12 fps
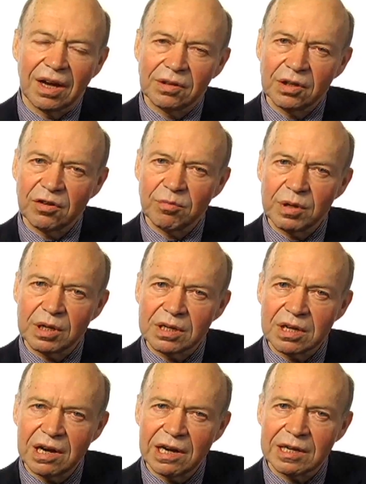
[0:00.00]
And there have been
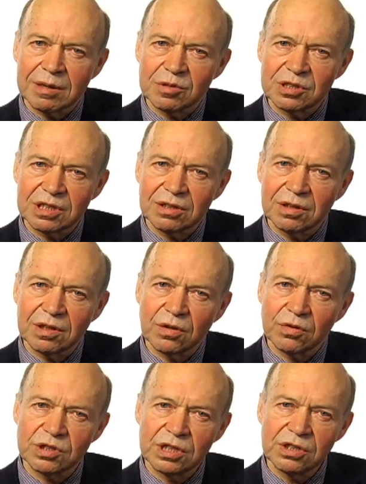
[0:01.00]
times in the
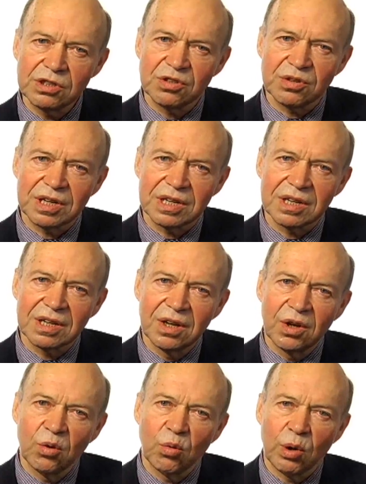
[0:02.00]
Earth's history
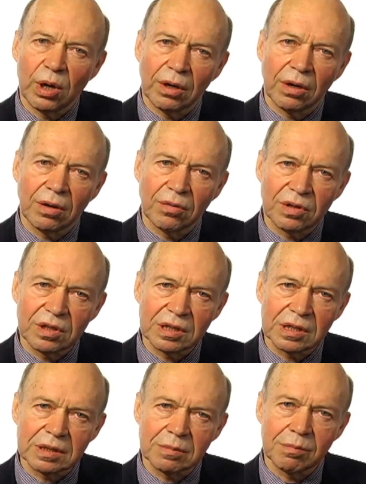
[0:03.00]
when
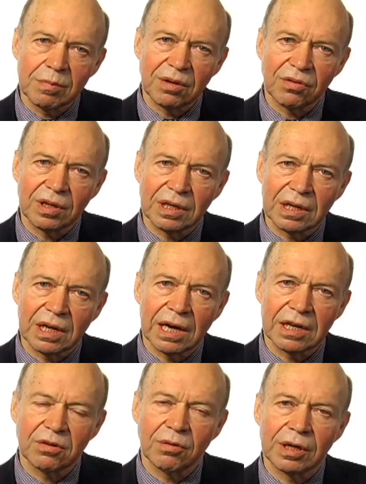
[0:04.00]
the methane
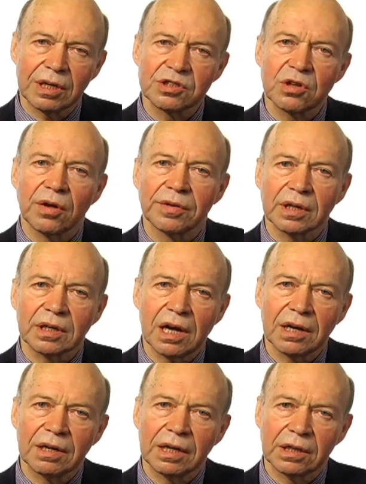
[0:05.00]
hydrates on the
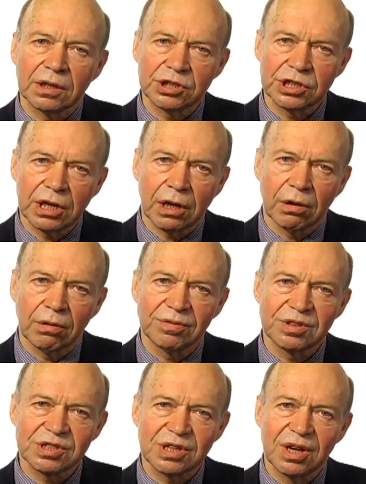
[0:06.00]
continental
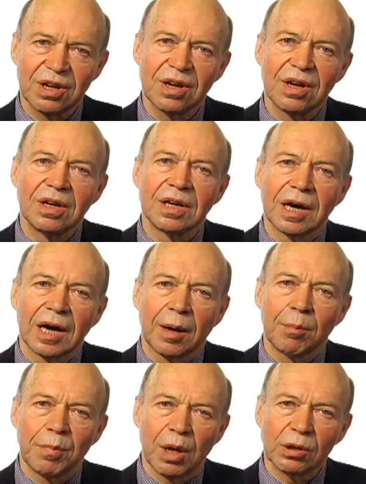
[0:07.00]
shelves
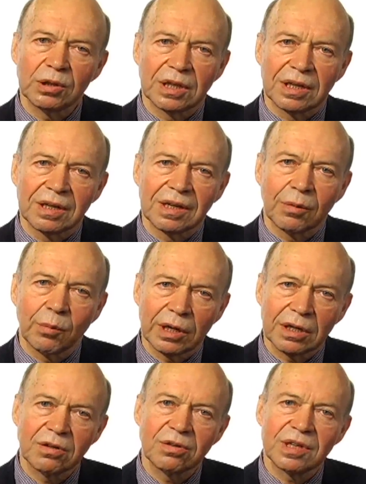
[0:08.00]
melted and
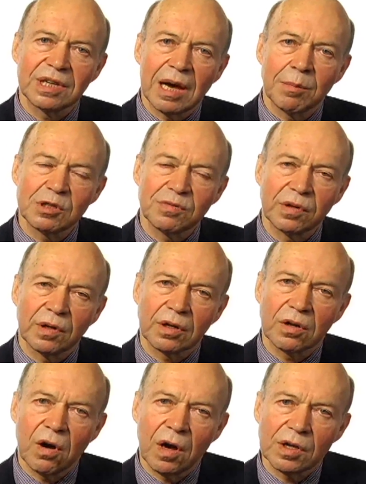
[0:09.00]
went into the atmosphere
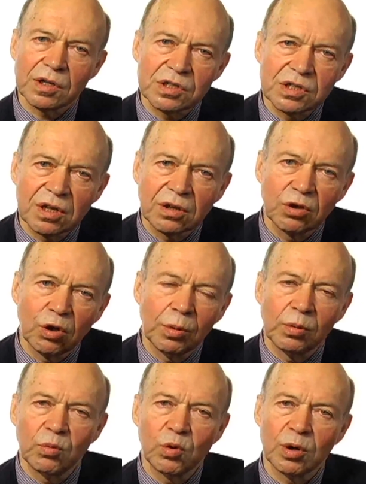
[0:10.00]
and caused
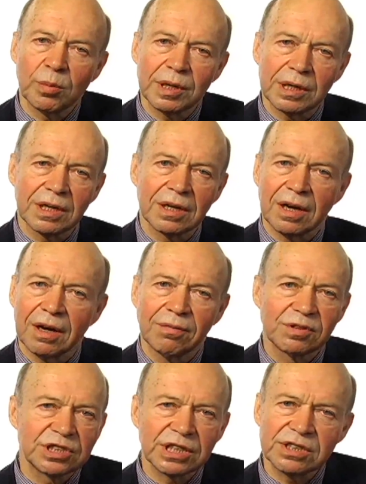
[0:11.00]
global warming
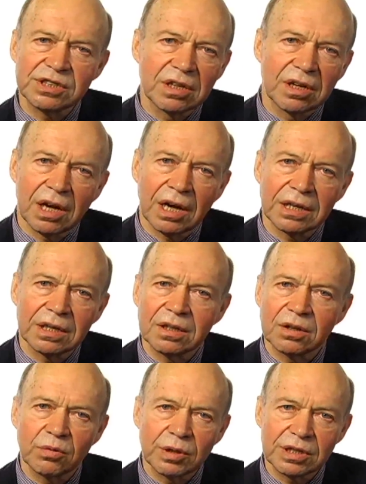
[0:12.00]
of 6 to 9
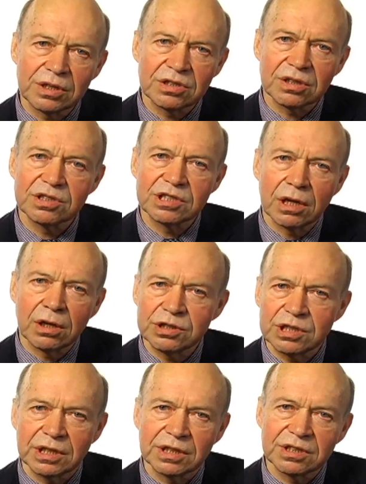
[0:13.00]
degrees
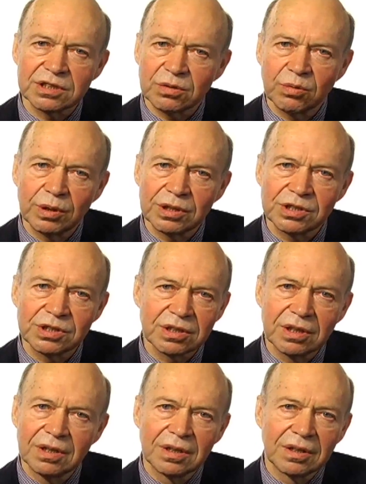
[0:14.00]
Celsius, which,
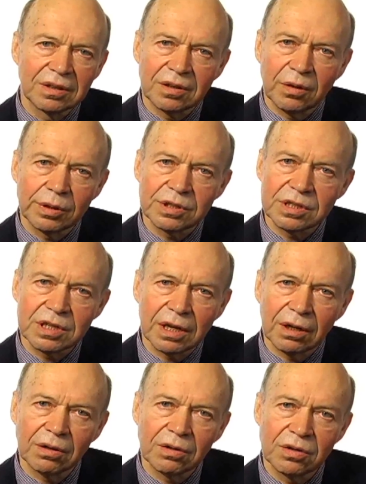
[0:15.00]
you know, is
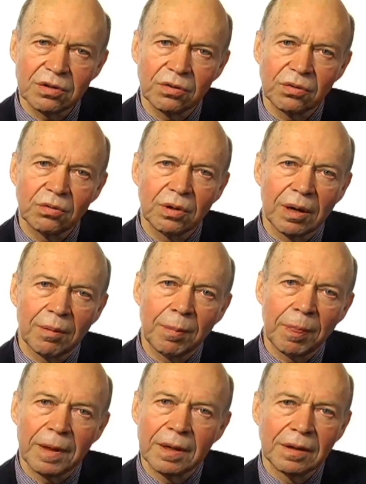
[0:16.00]
10 to
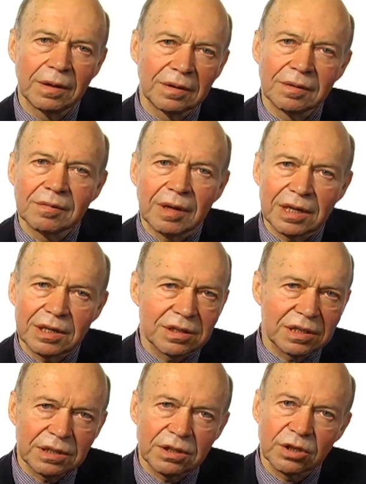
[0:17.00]

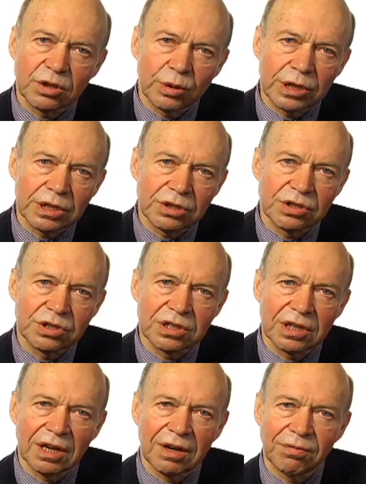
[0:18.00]
18 degrees
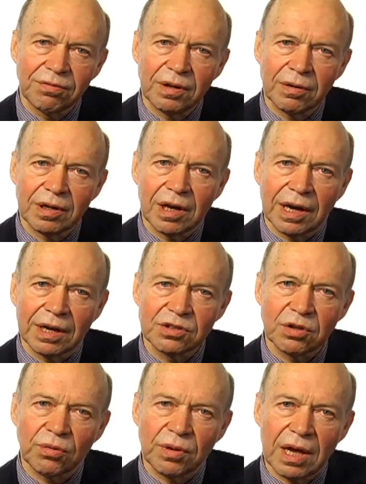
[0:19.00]
Fahrenheit.
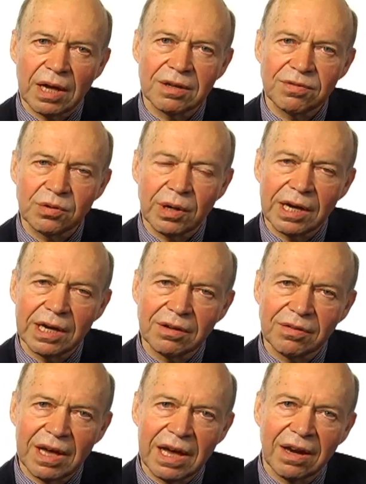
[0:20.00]
So that if you
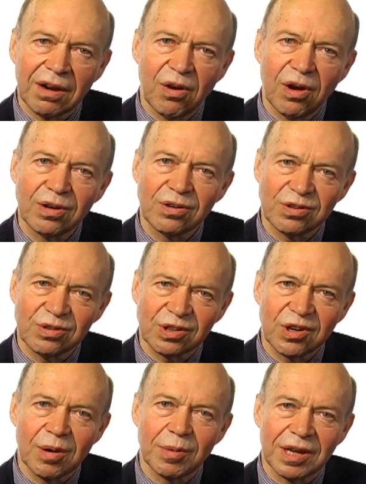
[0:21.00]
add that on to the
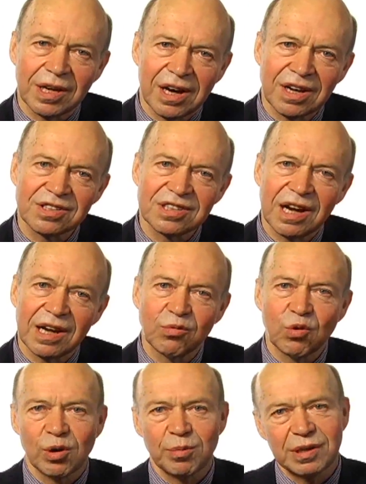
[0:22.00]
carbon dioxide
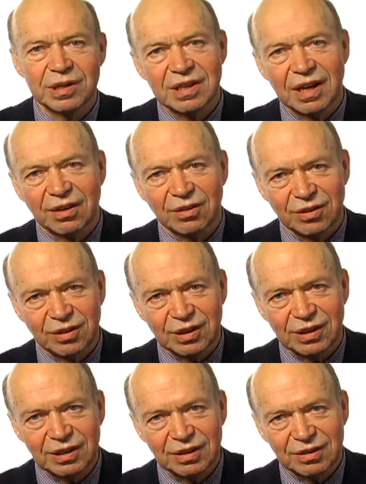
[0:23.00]
warming and
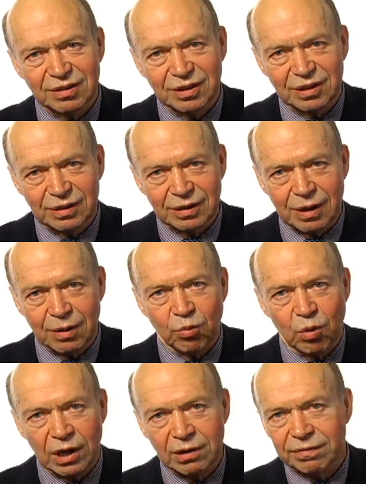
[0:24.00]
the
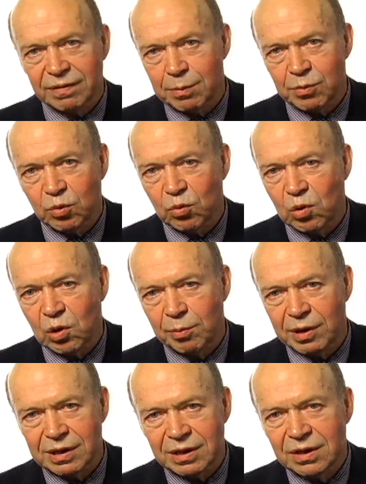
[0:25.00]
water vapor
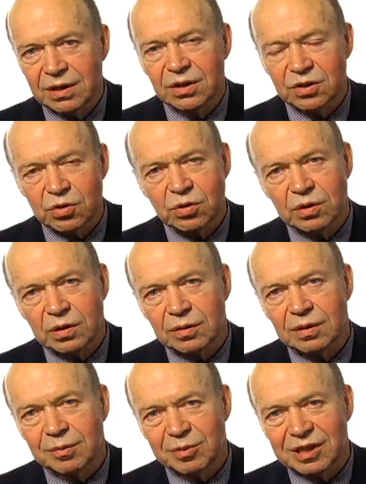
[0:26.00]
warming, you could
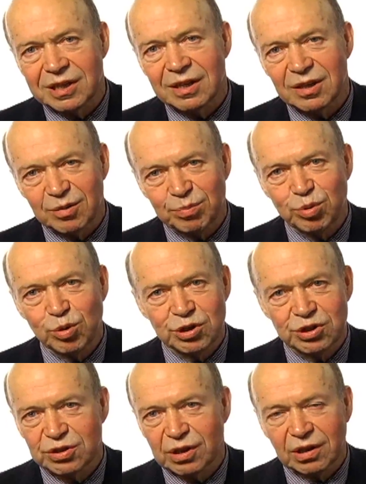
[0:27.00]
begin to
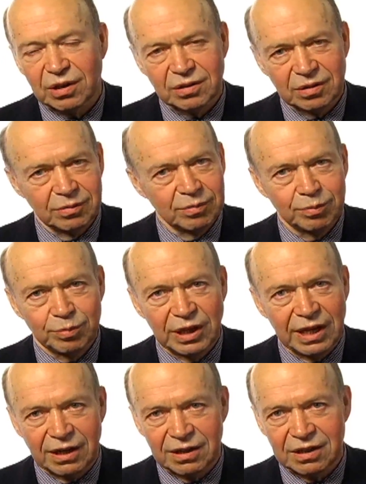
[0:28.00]
push the
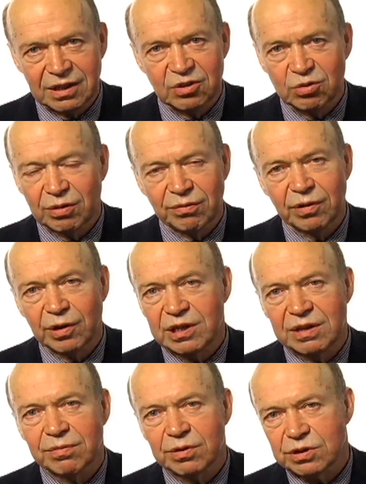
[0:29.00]
planet into a very
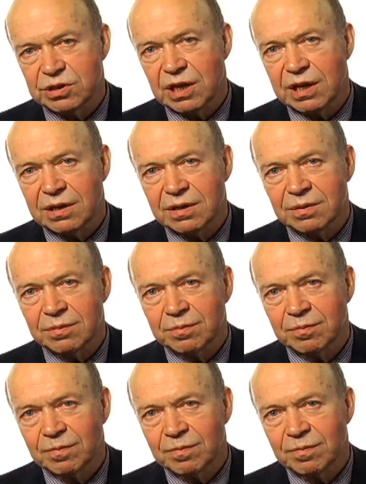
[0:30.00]
different state.